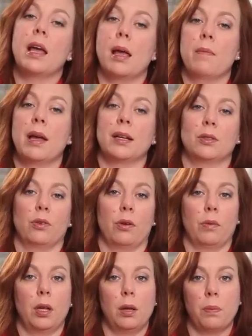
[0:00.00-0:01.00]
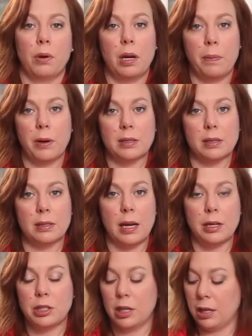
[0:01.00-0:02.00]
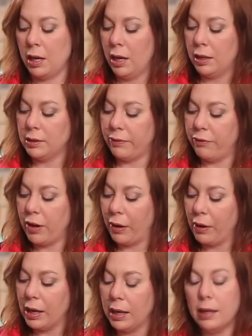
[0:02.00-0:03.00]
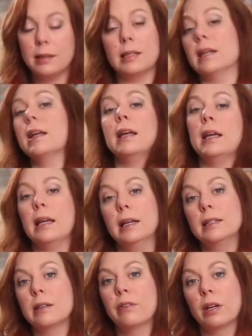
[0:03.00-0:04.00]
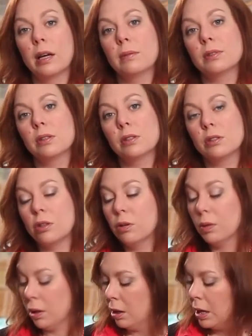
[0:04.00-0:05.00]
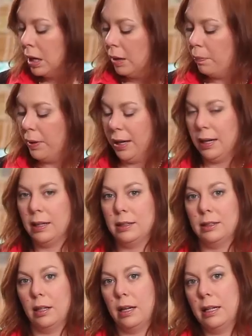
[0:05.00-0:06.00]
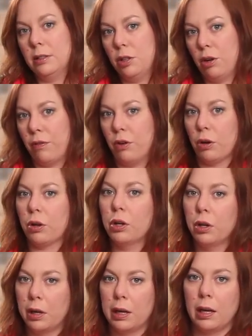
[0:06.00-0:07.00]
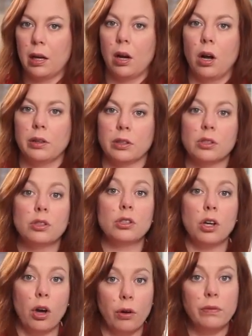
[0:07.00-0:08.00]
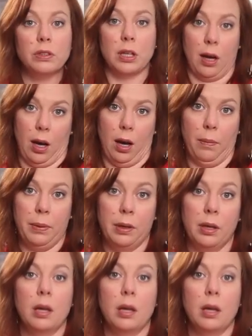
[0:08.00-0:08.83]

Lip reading: It makes for a really pretty presentation. It's very easy to eat if it comes on the skewer, but it's easier if you're cooking it on the stove top